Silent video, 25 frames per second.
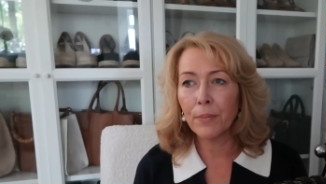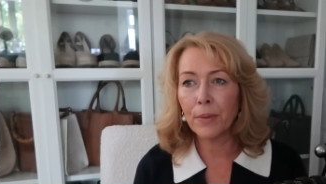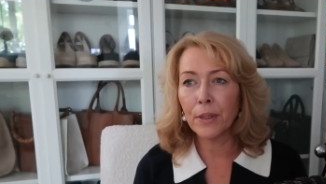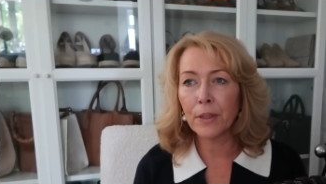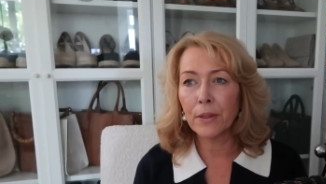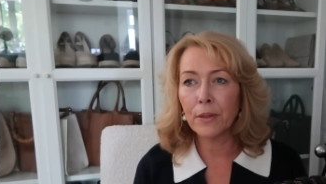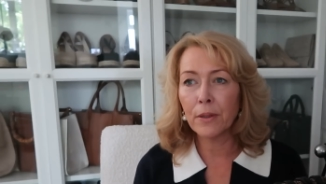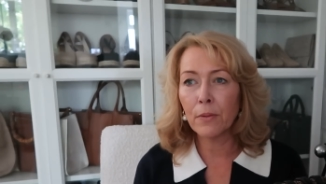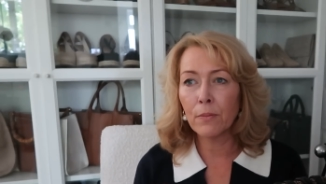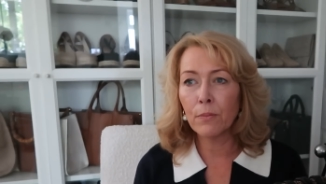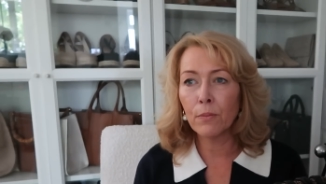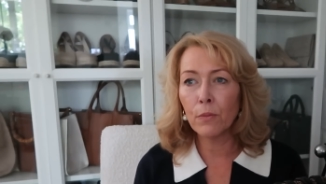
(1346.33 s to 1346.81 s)

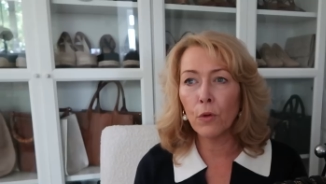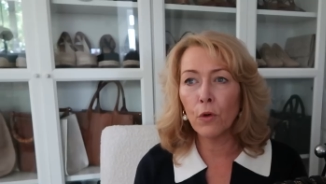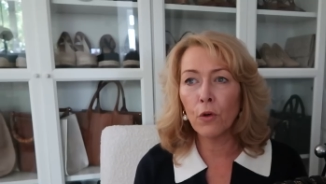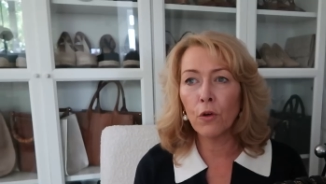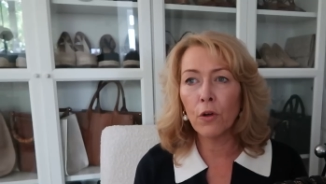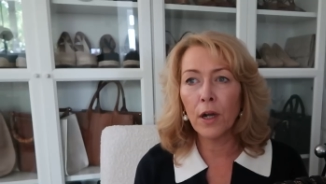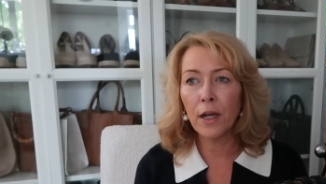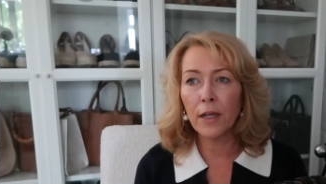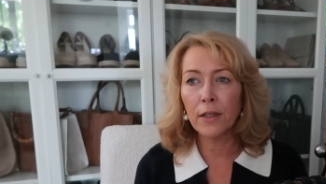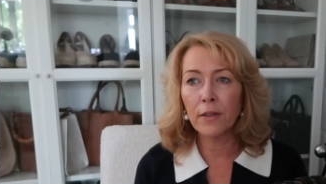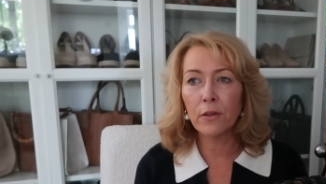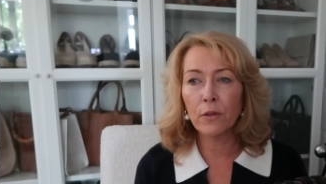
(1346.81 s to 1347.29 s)
But the
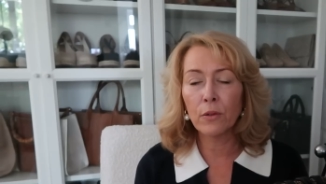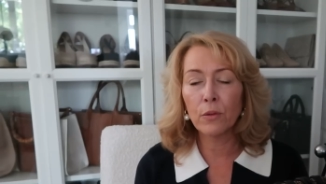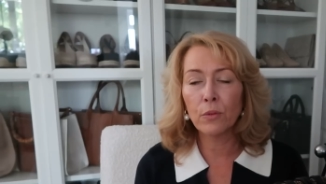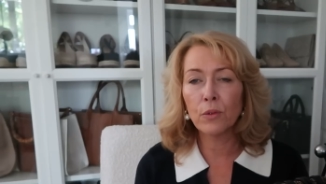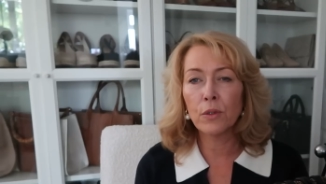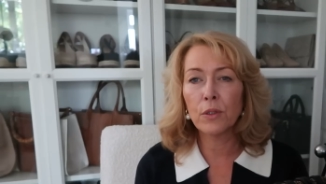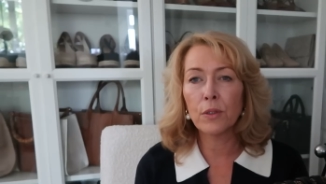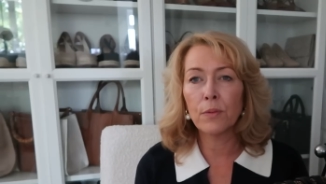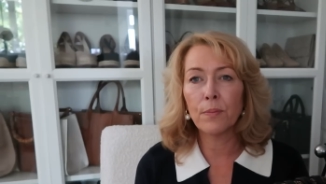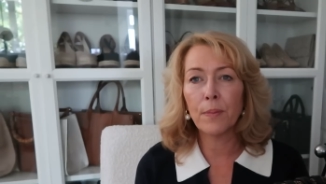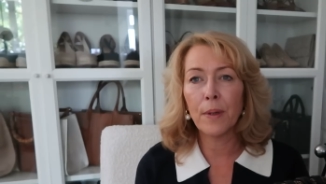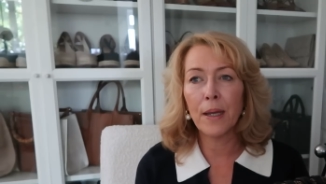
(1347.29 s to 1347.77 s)
more I
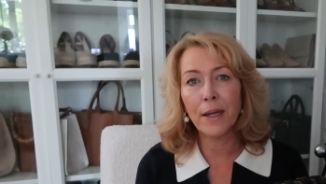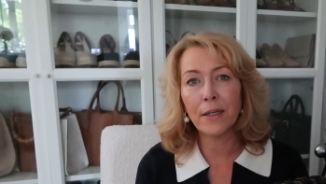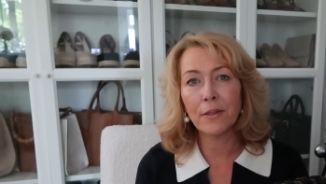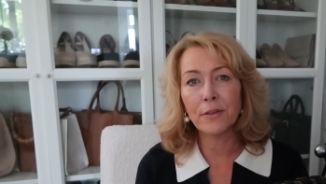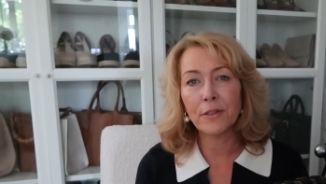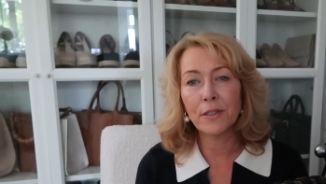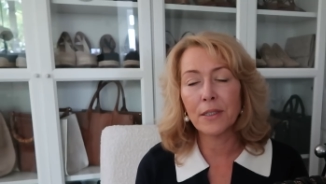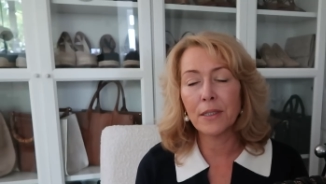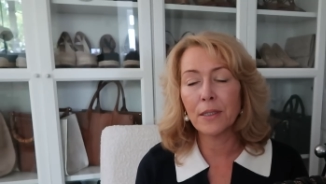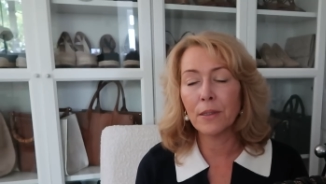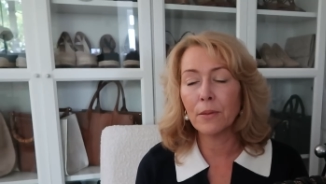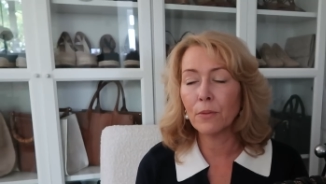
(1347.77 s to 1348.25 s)
thought
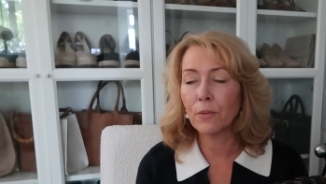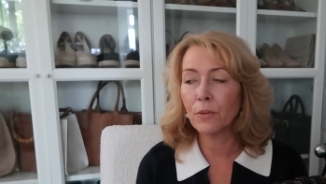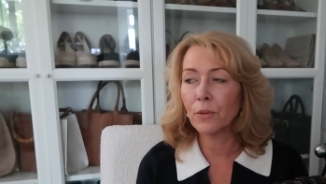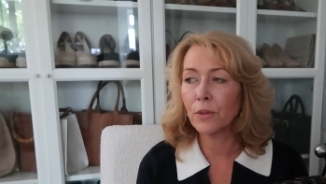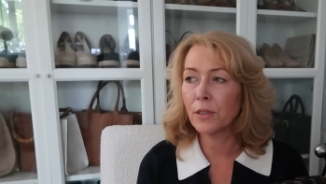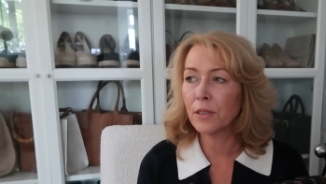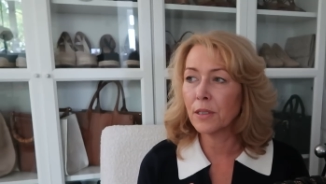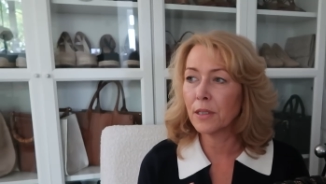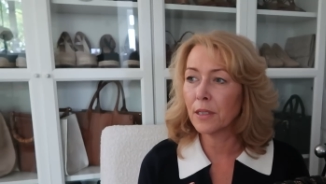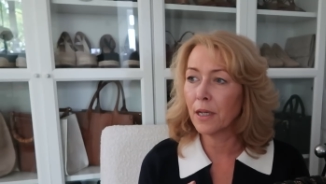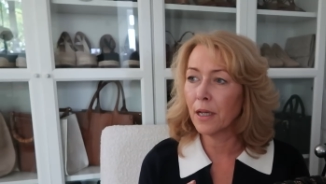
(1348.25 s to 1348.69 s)
about it was,